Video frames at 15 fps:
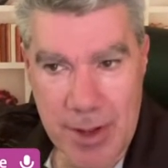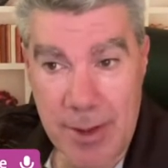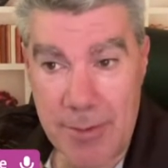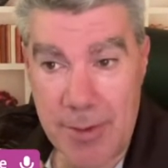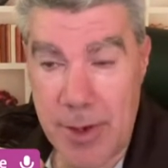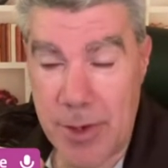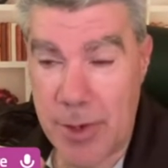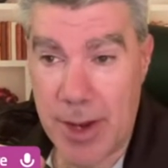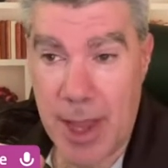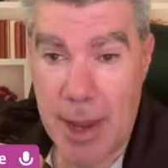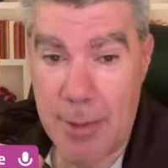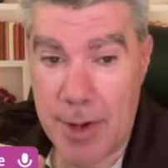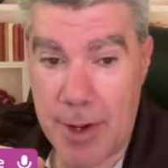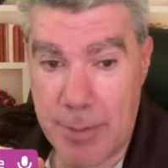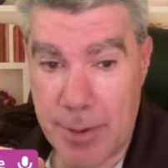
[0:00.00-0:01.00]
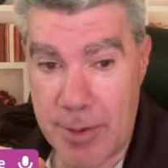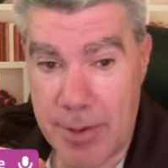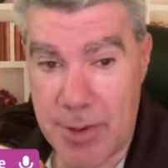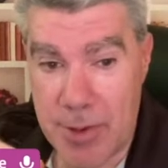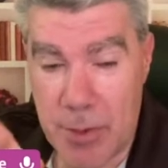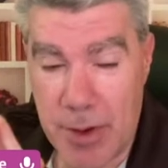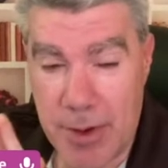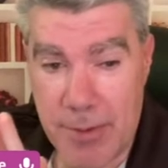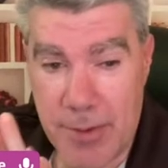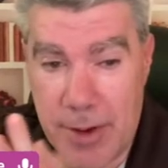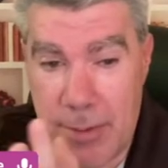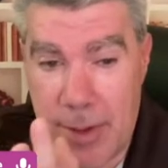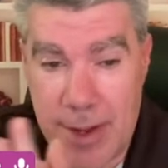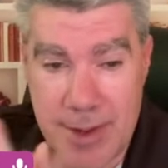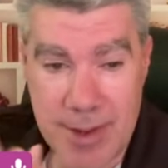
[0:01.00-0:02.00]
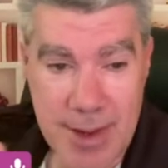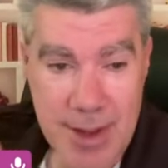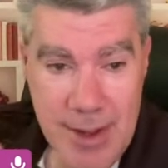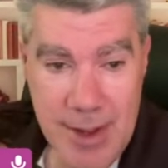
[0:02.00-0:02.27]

If you should happen to purchase one from us,